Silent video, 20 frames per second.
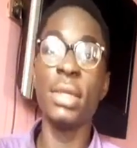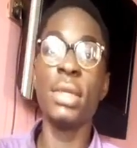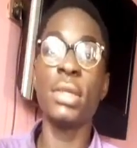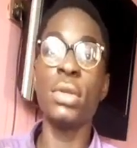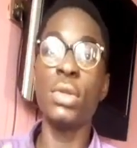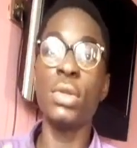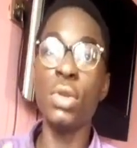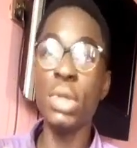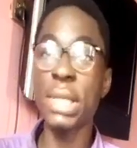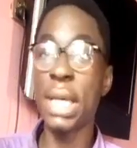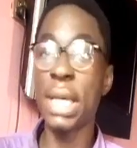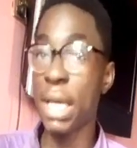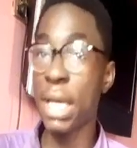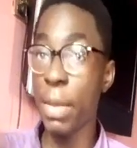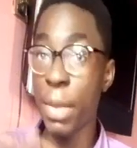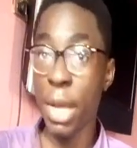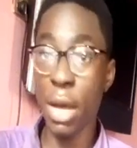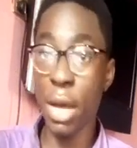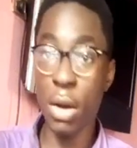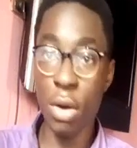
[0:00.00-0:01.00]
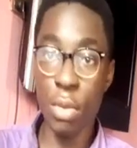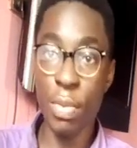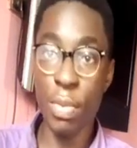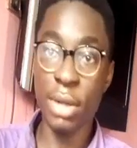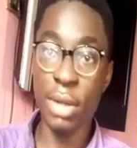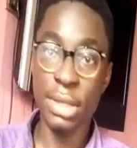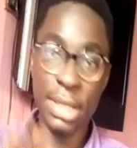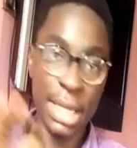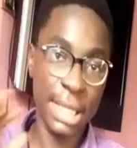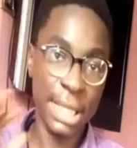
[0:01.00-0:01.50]
So those are chemical
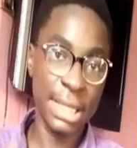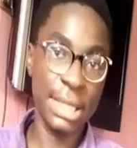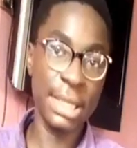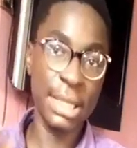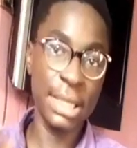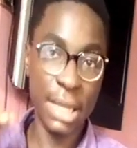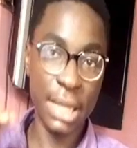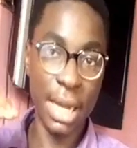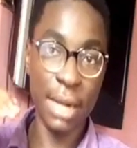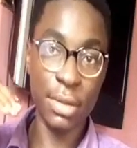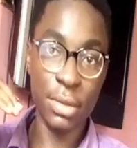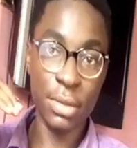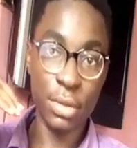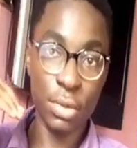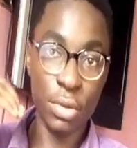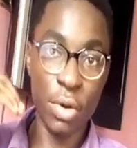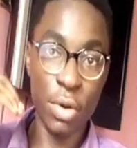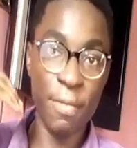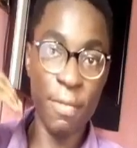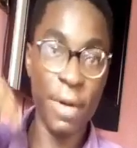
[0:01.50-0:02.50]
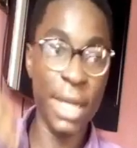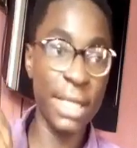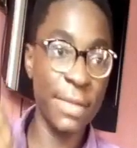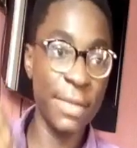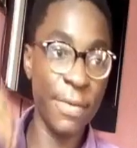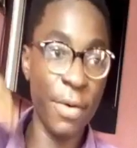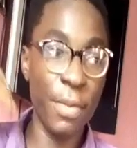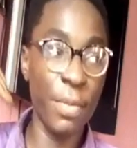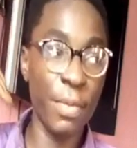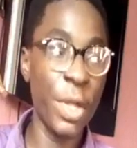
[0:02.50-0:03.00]
compounds that can convert
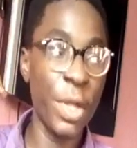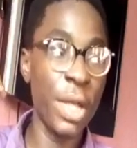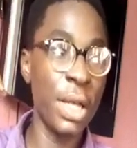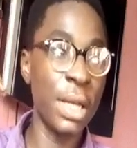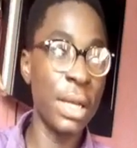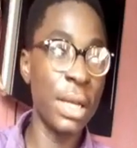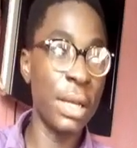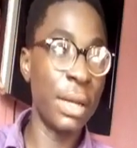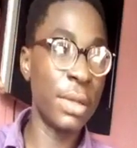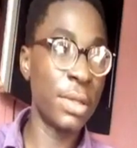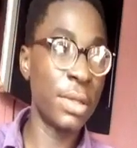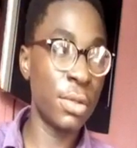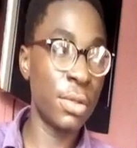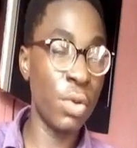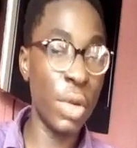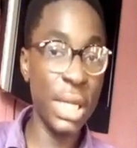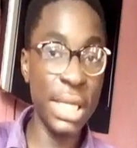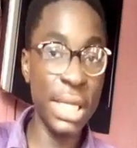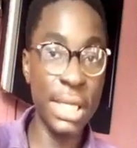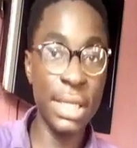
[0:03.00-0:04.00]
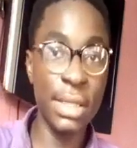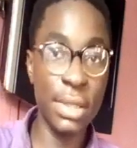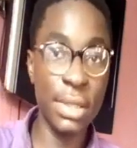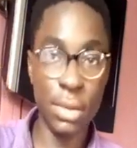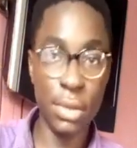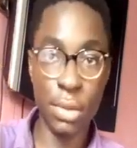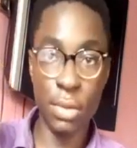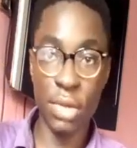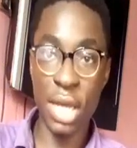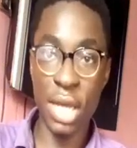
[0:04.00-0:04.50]
from solid
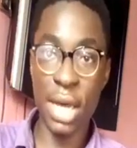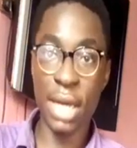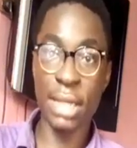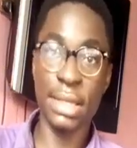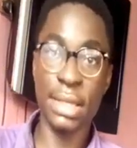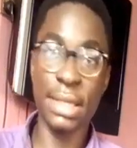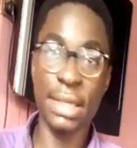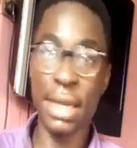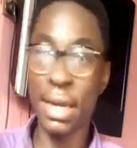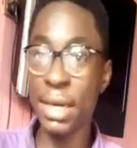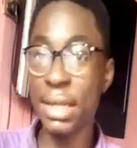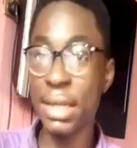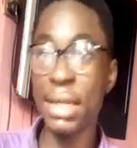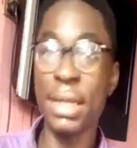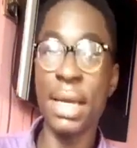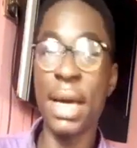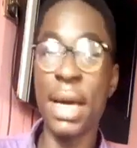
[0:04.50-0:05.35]
to gas directly.